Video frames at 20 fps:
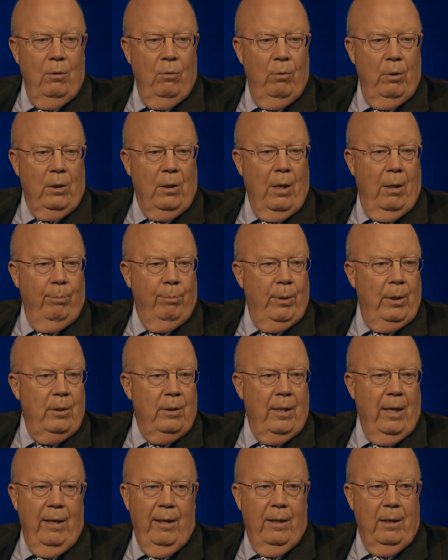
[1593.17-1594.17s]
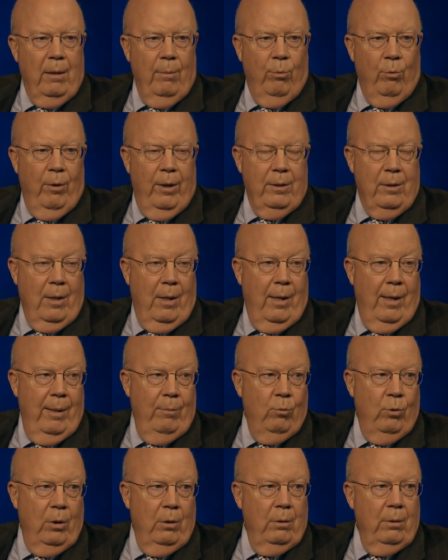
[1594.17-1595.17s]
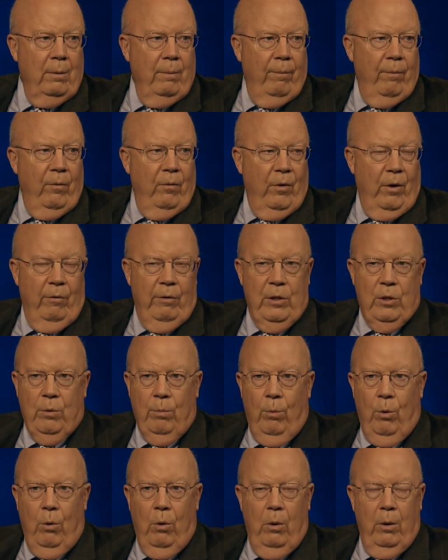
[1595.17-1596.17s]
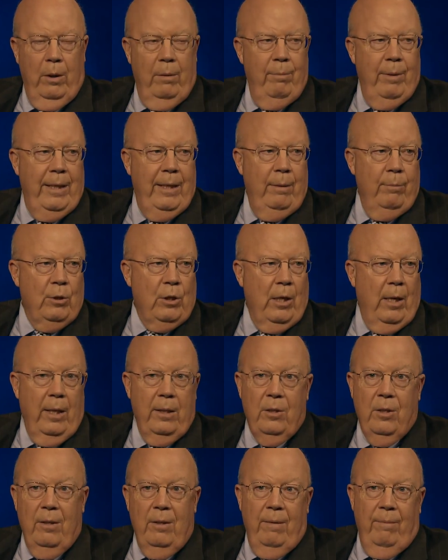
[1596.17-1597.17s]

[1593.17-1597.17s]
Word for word: with companies that at the point in time were very small and medium sized.